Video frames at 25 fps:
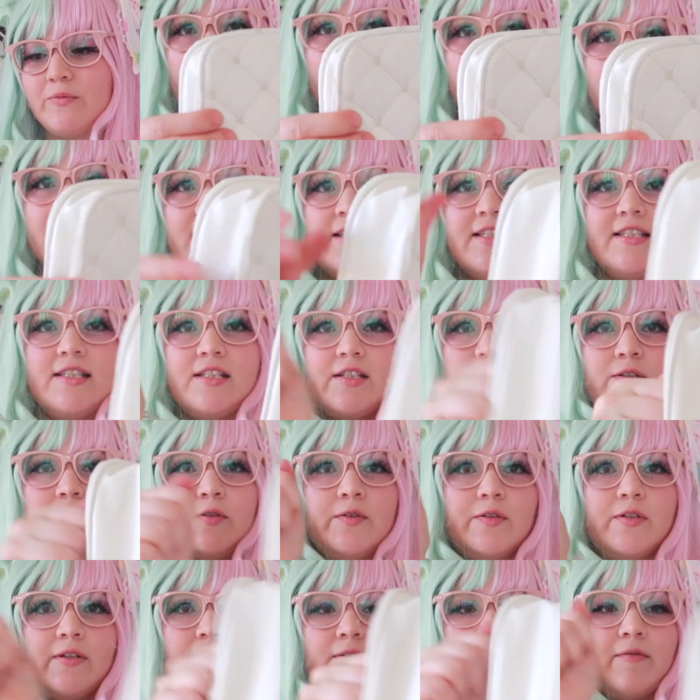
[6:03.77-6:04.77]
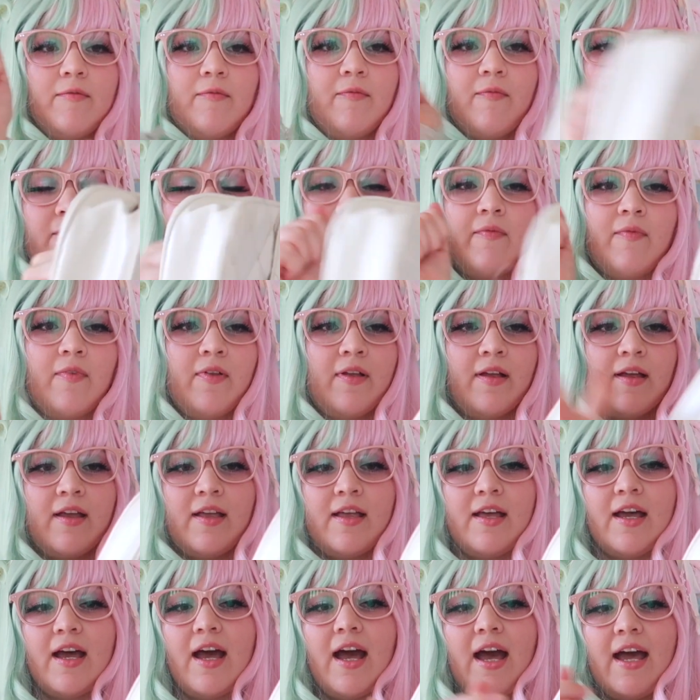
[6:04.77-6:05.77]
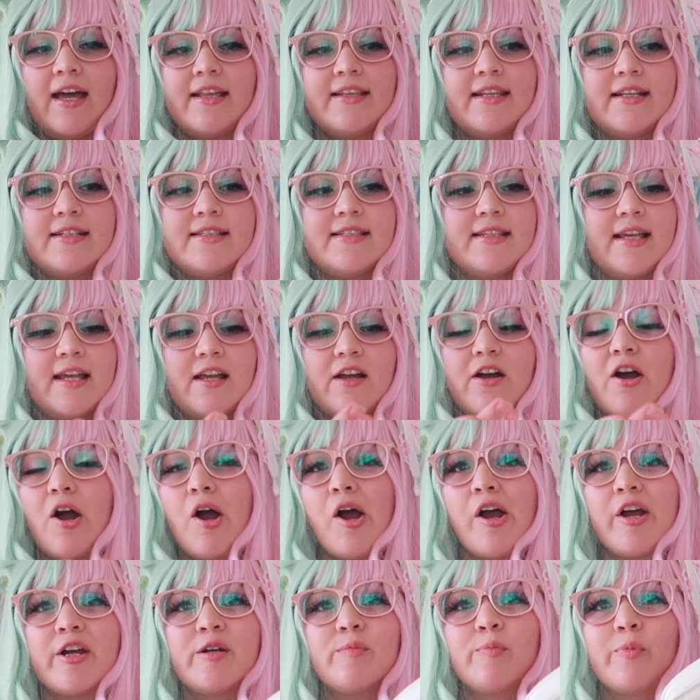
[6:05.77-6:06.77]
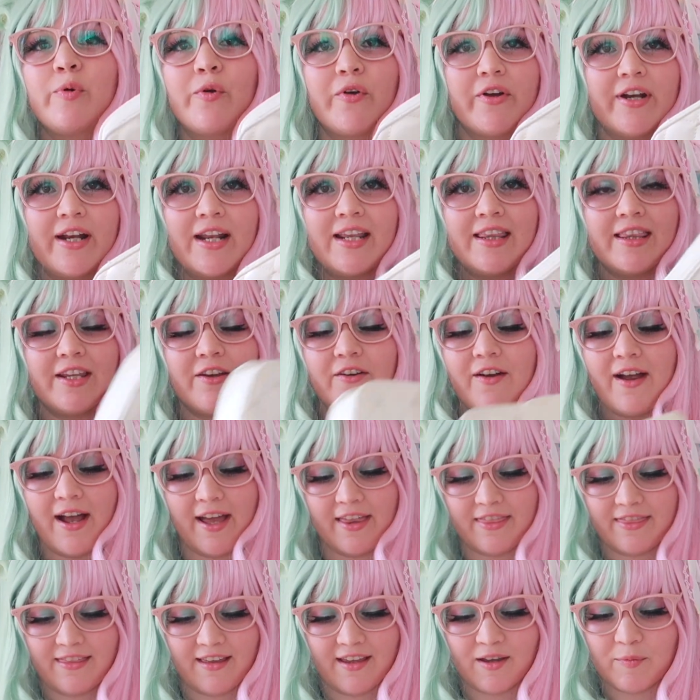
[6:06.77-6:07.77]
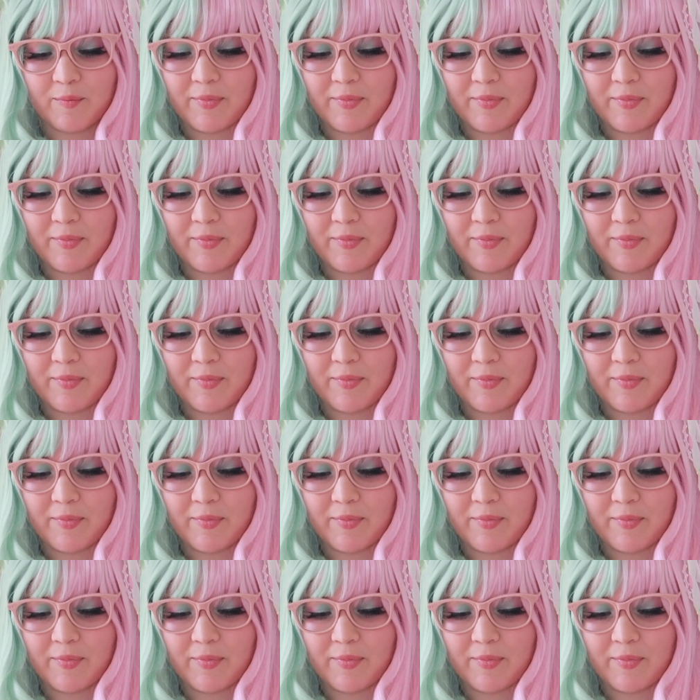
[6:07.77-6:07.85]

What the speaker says: Like this dude, that's like cardboard in there, I think,